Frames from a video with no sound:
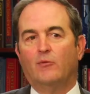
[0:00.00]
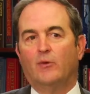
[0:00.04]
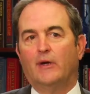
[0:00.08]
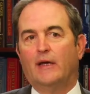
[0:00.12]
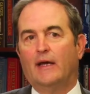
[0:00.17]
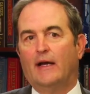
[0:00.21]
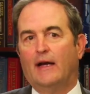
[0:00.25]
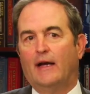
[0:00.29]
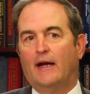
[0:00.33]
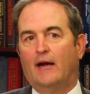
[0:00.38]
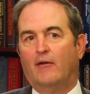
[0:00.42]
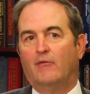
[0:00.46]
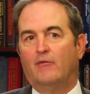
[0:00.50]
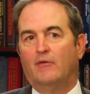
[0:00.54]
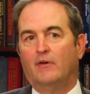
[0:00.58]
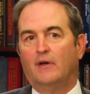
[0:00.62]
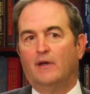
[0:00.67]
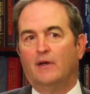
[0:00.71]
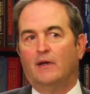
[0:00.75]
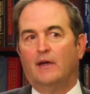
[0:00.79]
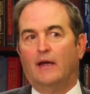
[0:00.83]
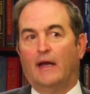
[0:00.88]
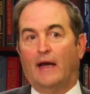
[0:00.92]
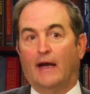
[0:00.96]
we have
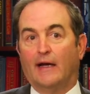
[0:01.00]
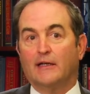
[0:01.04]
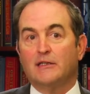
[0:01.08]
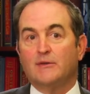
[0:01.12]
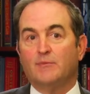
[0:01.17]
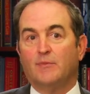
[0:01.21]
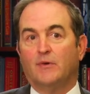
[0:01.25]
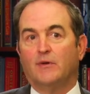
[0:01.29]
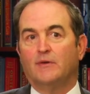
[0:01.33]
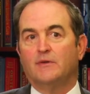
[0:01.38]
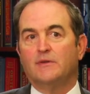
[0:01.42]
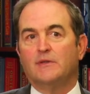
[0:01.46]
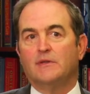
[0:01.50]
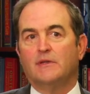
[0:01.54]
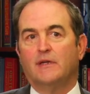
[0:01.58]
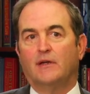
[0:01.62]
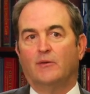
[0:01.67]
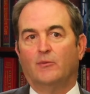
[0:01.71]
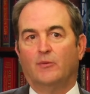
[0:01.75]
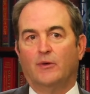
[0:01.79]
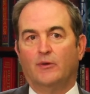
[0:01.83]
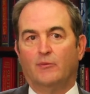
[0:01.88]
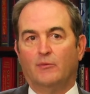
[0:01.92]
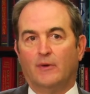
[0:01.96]
experts that
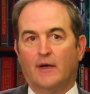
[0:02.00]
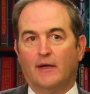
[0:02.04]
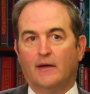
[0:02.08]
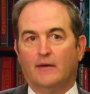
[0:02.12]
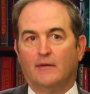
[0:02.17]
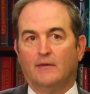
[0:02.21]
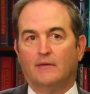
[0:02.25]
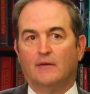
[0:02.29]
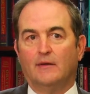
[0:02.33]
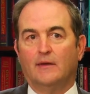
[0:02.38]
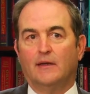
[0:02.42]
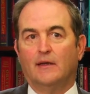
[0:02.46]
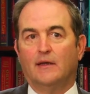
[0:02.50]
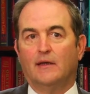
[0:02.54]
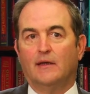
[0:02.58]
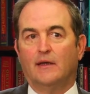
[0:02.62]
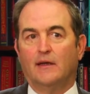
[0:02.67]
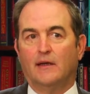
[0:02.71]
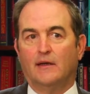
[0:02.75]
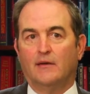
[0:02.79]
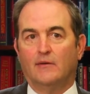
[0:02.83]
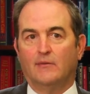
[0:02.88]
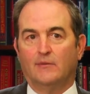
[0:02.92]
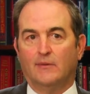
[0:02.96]
we regularly
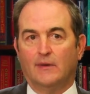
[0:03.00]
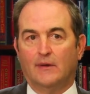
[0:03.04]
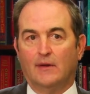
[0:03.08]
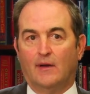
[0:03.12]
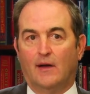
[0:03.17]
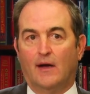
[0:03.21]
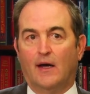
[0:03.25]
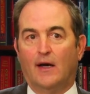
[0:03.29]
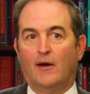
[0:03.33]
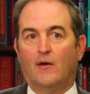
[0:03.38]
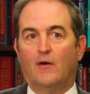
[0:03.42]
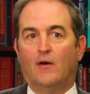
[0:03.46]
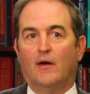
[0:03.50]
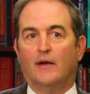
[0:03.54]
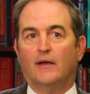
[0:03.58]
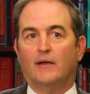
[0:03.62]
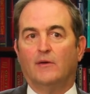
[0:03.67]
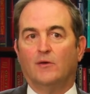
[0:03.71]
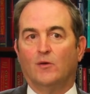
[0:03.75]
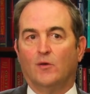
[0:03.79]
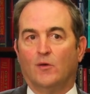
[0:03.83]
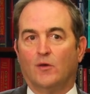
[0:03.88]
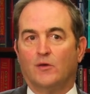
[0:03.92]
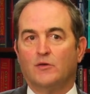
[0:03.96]
can rely on
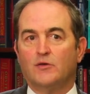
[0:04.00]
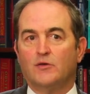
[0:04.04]
and look